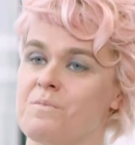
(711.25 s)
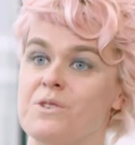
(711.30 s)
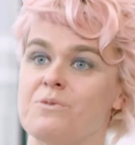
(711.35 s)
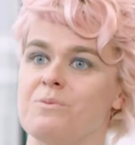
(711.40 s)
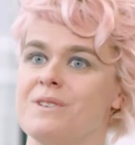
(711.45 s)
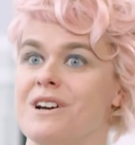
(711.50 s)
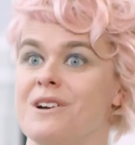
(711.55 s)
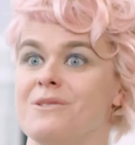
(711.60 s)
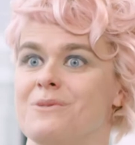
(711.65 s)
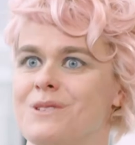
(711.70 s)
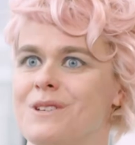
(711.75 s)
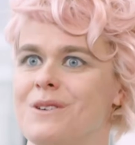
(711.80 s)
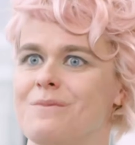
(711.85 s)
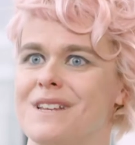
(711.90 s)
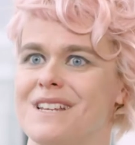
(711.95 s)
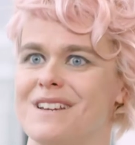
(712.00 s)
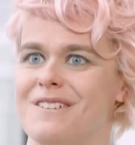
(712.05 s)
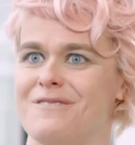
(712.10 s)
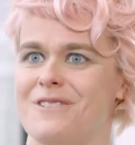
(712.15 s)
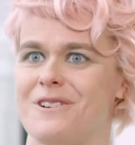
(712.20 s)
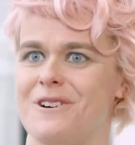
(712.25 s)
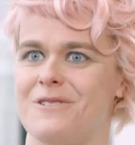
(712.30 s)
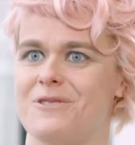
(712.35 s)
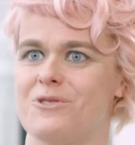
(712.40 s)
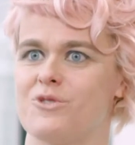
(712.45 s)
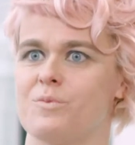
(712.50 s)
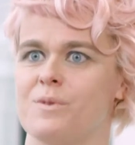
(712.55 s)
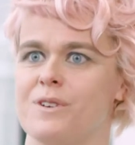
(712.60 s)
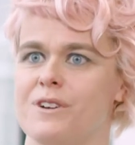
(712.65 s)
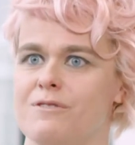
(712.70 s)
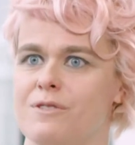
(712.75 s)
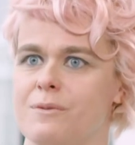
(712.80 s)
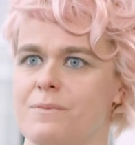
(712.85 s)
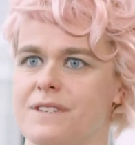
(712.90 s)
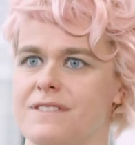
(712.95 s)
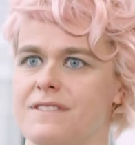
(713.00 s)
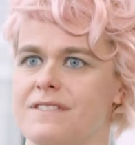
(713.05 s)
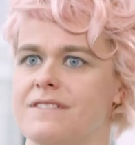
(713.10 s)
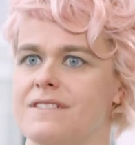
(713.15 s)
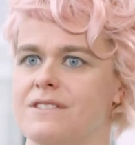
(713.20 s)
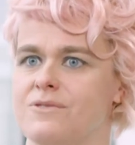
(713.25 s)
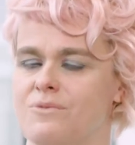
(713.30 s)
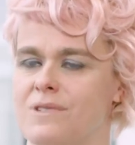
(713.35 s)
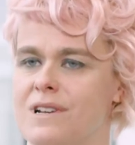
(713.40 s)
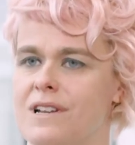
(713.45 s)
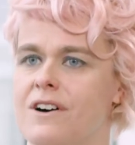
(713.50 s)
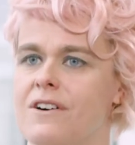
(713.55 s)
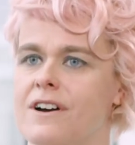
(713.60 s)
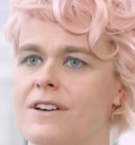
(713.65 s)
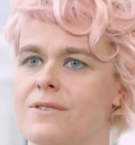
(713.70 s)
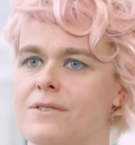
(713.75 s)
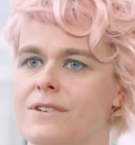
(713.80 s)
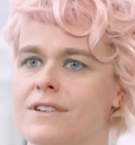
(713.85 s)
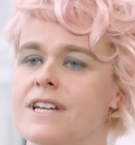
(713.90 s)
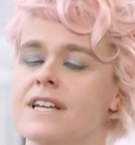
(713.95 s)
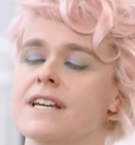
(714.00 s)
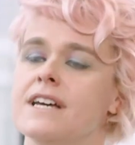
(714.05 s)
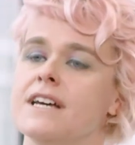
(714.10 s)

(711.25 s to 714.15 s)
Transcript: as we know, so many of our entrepreneurial businesses rely on,